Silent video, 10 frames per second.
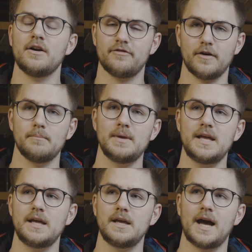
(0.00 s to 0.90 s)
For
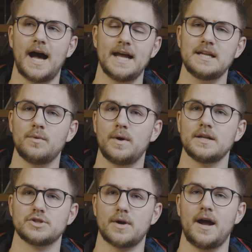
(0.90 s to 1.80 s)
me, I didn't want
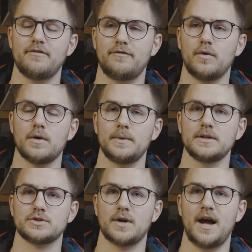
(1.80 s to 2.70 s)
to drive
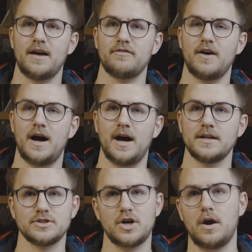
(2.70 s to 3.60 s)
4-wheel drive
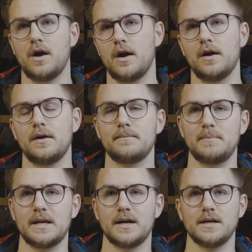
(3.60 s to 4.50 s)
on tar
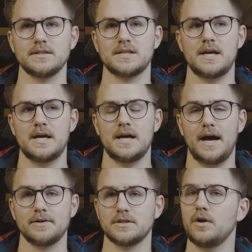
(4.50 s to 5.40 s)
because
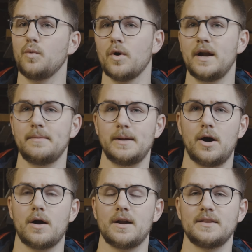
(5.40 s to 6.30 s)
I was a little worried it'd be
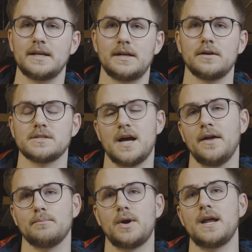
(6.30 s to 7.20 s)
hard on the gears
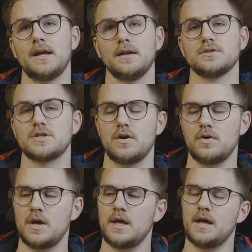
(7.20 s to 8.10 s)
on break-in.
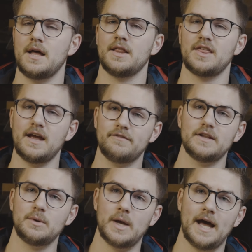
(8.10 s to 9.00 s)
So
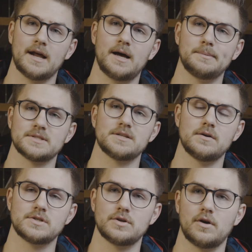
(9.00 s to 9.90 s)
thankfully we had a couple
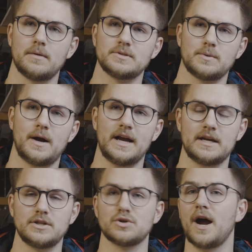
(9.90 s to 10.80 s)
snowstorms where I
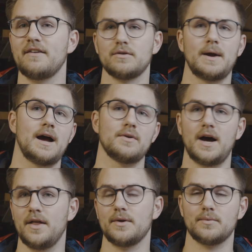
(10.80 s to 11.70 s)
could drive around
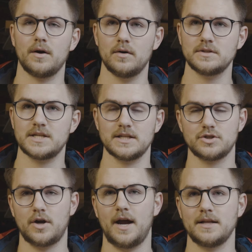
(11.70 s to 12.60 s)
on the roads and
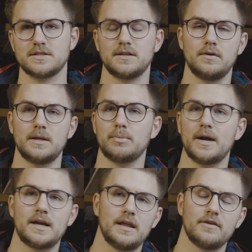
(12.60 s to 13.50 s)
try and slowly
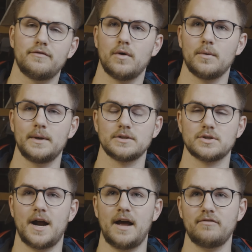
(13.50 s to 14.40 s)
break in the 4-wheel
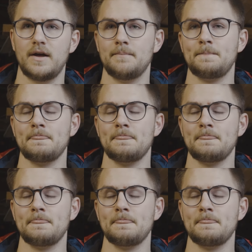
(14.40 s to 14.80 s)
drive.